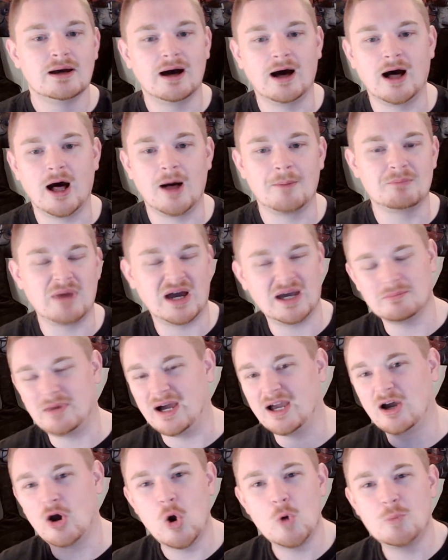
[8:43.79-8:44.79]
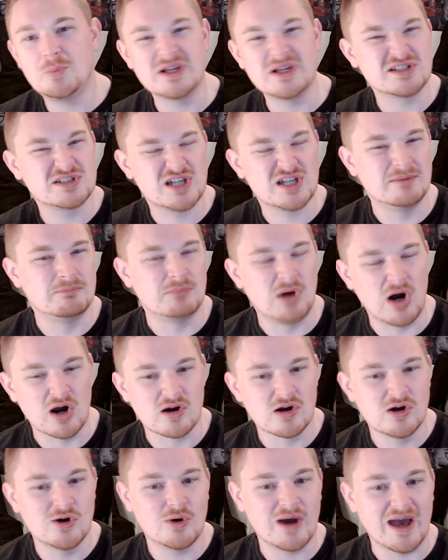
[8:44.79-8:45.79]
My hope is
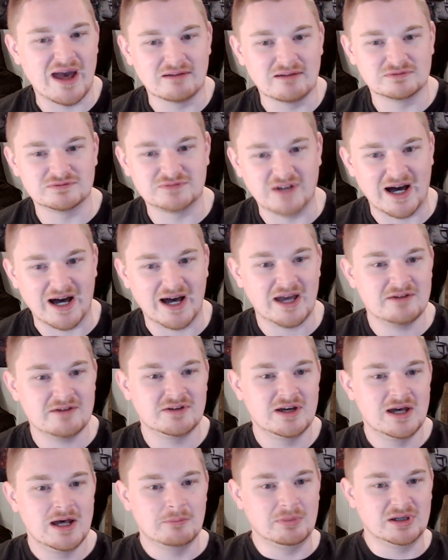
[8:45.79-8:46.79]
tomorrow at 5,